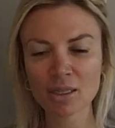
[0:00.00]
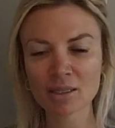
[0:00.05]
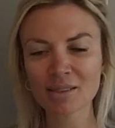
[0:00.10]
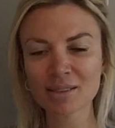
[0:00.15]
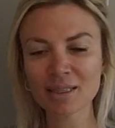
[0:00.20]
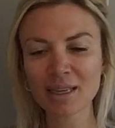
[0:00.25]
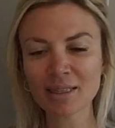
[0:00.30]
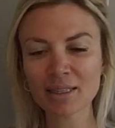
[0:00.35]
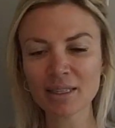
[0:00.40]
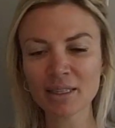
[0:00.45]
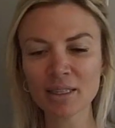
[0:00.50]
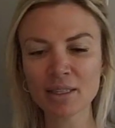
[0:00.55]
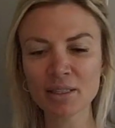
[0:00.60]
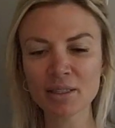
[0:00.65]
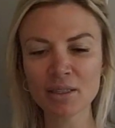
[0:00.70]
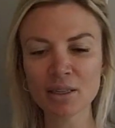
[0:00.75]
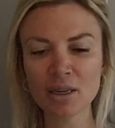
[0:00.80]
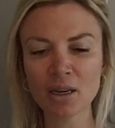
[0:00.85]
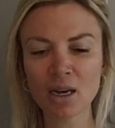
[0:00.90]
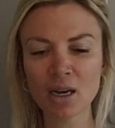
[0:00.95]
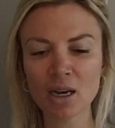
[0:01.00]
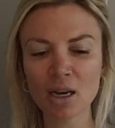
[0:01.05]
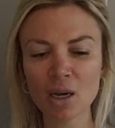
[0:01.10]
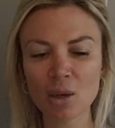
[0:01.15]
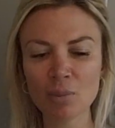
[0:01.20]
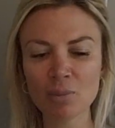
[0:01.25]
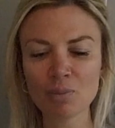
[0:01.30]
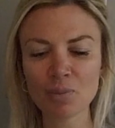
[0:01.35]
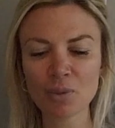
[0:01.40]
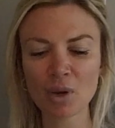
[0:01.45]
Second,
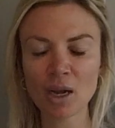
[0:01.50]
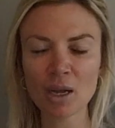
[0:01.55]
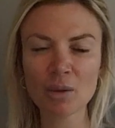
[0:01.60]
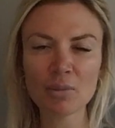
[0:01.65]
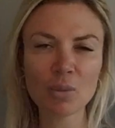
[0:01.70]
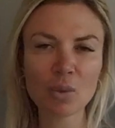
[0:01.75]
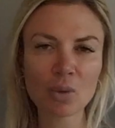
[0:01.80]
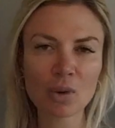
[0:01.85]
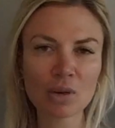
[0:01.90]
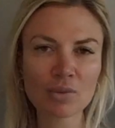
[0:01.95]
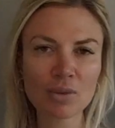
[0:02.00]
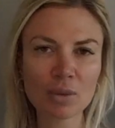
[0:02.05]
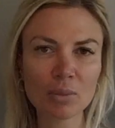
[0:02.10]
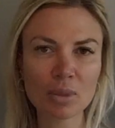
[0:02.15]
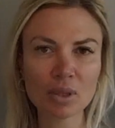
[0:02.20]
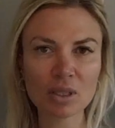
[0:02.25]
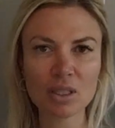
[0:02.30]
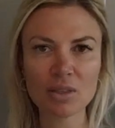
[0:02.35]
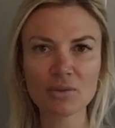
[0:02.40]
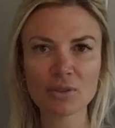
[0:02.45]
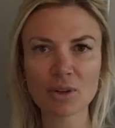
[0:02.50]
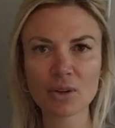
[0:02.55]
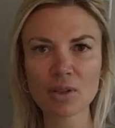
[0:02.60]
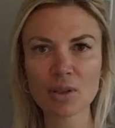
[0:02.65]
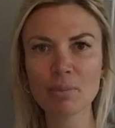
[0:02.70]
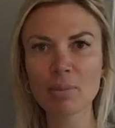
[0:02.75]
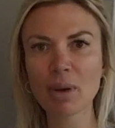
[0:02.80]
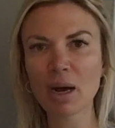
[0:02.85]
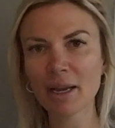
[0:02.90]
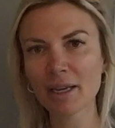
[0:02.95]
I'm more of a believer
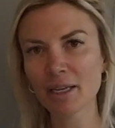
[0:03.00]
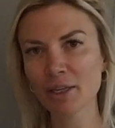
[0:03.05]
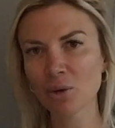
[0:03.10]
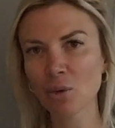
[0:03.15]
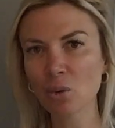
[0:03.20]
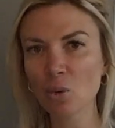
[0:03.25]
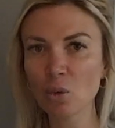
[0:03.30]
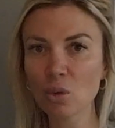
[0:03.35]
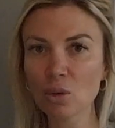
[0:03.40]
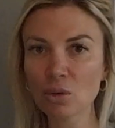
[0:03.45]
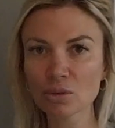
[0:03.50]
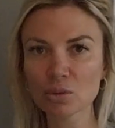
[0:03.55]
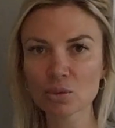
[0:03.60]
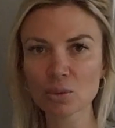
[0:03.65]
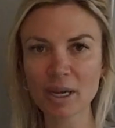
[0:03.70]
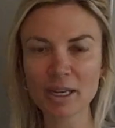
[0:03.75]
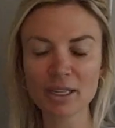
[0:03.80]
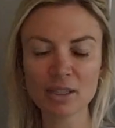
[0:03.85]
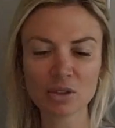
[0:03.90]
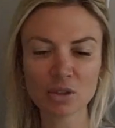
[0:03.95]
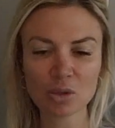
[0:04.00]
the buy and hold, right?